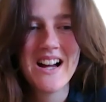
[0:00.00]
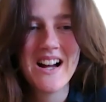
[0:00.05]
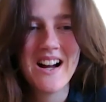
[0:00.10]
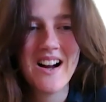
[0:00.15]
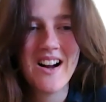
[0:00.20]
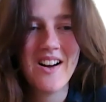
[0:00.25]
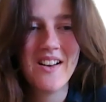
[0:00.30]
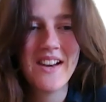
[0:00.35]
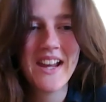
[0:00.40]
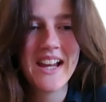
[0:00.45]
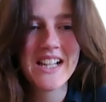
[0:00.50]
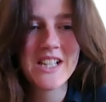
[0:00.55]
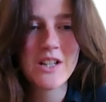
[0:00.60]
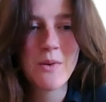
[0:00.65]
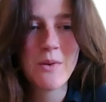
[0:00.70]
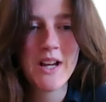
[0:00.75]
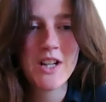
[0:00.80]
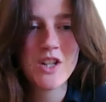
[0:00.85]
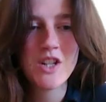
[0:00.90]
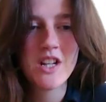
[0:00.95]
Our next
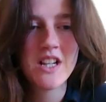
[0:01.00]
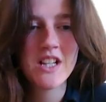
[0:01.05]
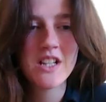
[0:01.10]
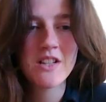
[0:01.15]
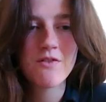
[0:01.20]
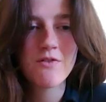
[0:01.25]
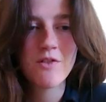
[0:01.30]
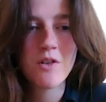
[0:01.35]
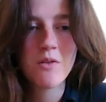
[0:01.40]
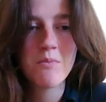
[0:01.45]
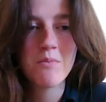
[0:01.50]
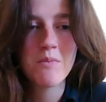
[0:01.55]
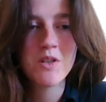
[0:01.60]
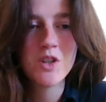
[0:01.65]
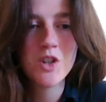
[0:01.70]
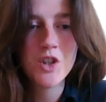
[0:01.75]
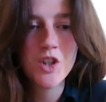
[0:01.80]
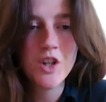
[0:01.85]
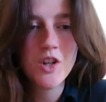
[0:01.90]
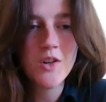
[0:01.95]
question is
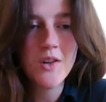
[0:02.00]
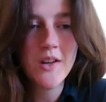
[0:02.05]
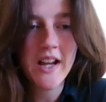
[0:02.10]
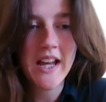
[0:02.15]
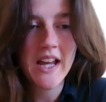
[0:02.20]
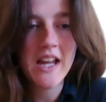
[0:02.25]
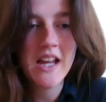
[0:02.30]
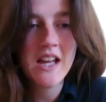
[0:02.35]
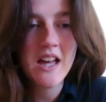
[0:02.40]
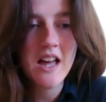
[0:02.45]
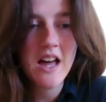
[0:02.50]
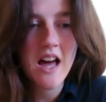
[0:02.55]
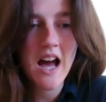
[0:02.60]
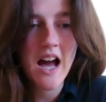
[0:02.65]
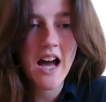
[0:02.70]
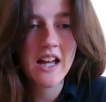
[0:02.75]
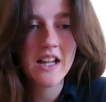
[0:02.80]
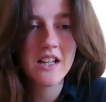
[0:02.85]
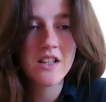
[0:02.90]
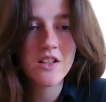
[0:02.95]
from Julie,
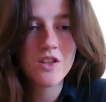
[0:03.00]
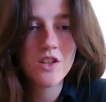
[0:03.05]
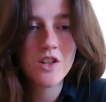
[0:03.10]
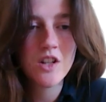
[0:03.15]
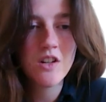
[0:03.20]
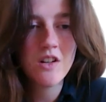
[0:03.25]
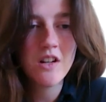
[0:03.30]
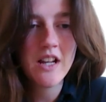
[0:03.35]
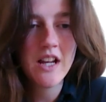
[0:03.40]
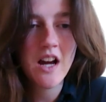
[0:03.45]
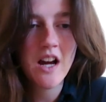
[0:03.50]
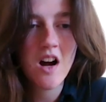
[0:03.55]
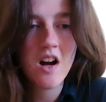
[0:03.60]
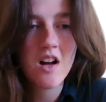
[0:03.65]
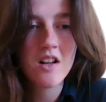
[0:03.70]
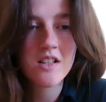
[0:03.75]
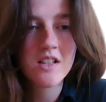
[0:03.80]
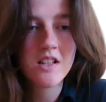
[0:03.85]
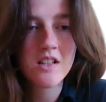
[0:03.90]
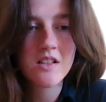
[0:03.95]
and Julie
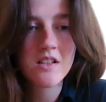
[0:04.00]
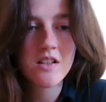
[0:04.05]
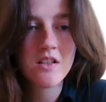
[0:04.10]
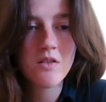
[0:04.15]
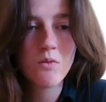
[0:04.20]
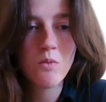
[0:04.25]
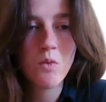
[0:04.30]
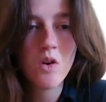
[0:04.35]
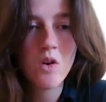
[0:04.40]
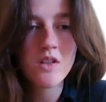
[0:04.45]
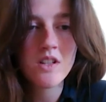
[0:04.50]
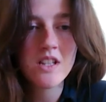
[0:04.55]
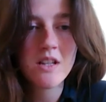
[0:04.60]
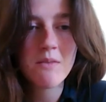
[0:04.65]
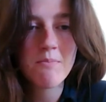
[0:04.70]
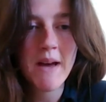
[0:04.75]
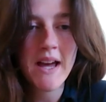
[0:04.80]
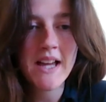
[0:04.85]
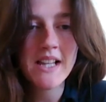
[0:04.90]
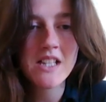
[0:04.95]
asks, what's
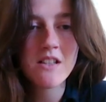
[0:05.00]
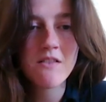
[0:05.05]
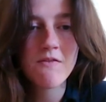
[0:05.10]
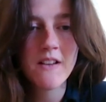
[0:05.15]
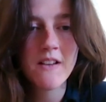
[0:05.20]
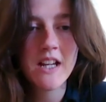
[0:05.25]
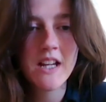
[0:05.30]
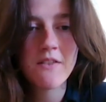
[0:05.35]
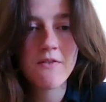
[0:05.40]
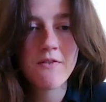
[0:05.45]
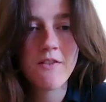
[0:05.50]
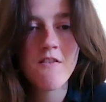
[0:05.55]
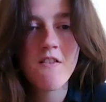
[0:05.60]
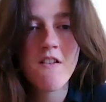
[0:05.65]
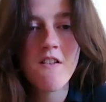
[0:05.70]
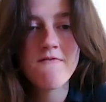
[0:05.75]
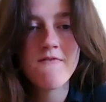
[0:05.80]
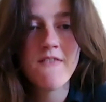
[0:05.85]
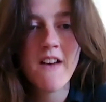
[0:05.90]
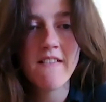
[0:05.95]
the best feed
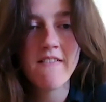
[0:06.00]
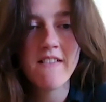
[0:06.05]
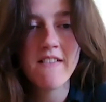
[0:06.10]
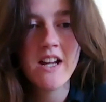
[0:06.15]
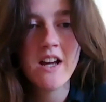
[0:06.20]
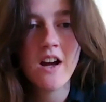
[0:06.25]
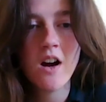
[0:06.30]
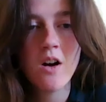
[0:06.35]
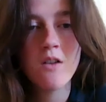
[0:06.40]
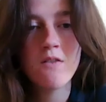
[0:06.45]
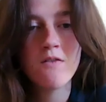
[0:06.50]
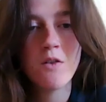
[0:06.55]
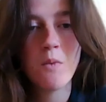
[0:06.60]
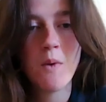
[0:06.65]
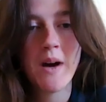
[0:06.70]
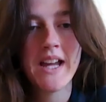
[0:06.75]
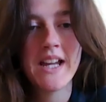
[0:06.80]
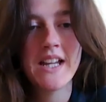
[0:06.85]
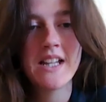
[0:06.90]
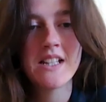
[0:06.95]
for a very
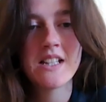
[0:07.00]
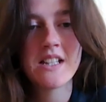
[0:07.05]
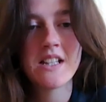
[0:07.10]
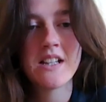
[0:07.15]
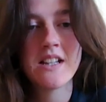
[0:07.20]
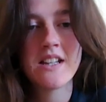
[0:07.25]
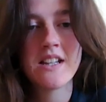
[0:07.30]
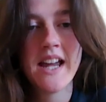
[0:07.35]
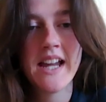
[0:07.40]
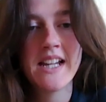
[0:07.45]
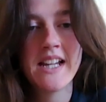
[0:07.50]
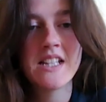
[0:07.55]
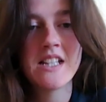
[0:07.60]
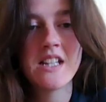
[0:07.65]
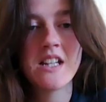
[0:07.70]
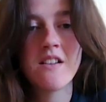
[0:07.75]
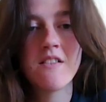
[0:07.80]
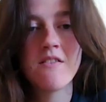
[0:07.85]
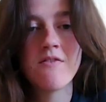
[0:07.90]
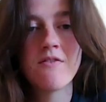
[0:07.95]
overweight
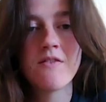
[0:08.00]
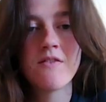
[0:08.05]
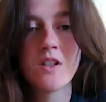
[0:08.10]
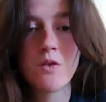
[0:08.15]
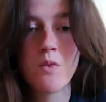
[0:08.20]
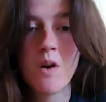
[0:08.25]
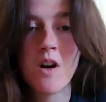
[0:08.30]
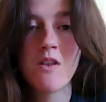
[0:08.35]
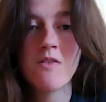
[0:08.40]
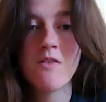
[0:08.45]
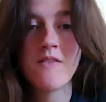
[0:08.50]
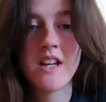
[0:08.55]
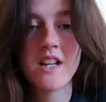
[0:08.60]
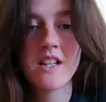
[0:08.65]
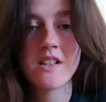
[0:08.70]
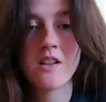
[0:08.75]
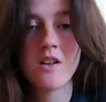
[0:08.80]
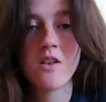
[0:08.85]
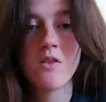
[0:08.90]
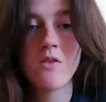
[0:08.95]
native 12
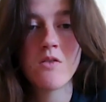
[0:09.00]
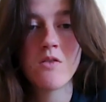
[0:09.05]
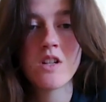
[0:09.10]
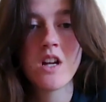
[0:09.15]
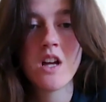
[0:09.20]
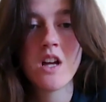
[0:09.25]
years old